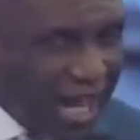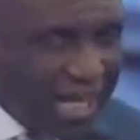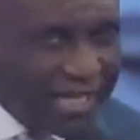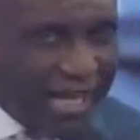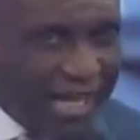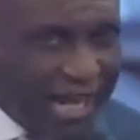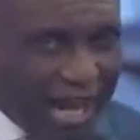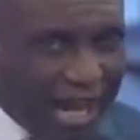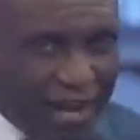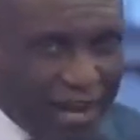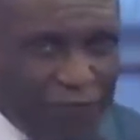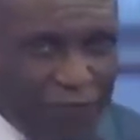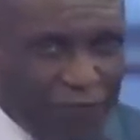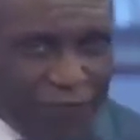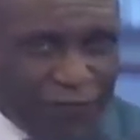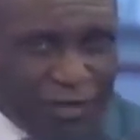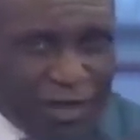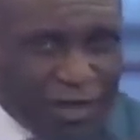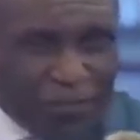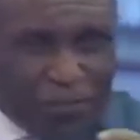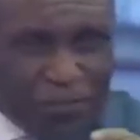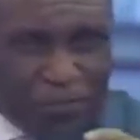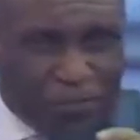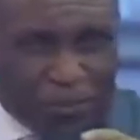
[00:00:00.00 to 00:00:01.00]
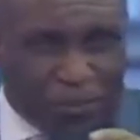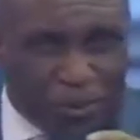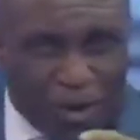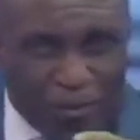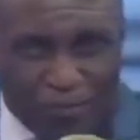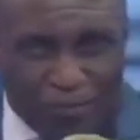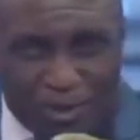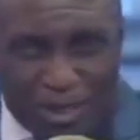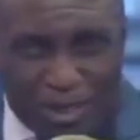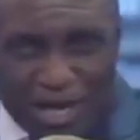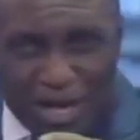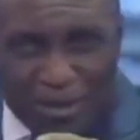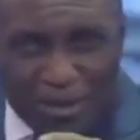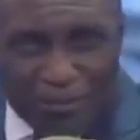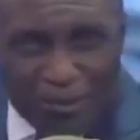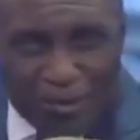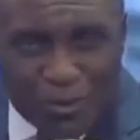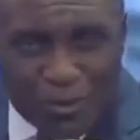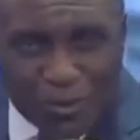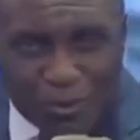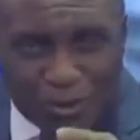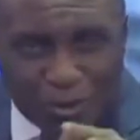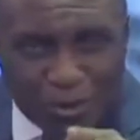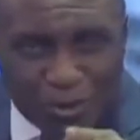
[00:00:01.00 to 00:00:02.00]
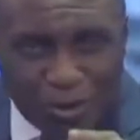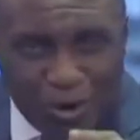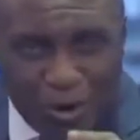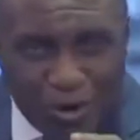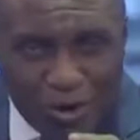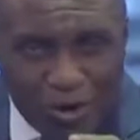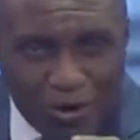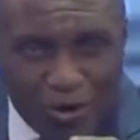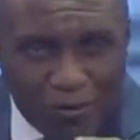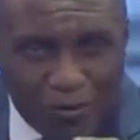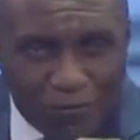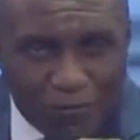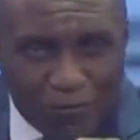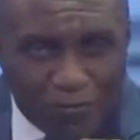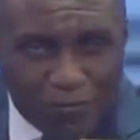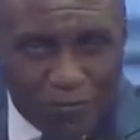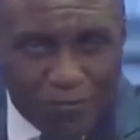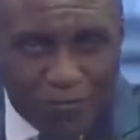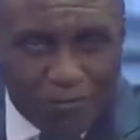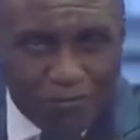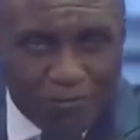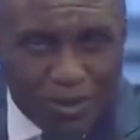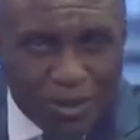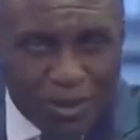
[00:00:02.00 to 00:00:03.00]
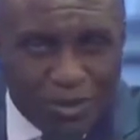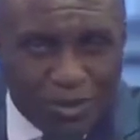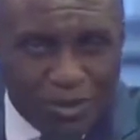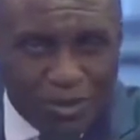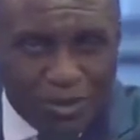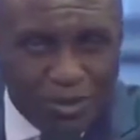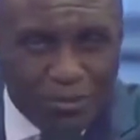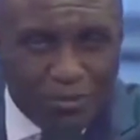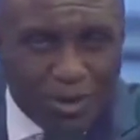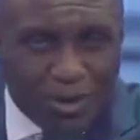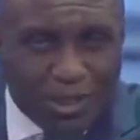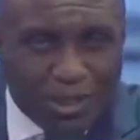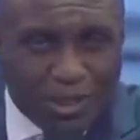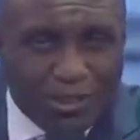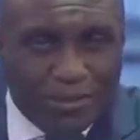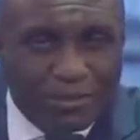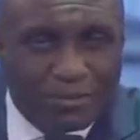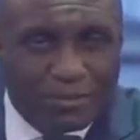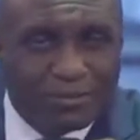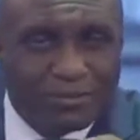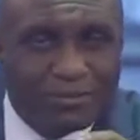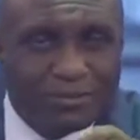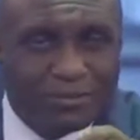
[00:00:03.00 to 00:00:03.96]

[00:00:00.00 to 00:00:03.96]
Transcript: and every problem you solve brings you money.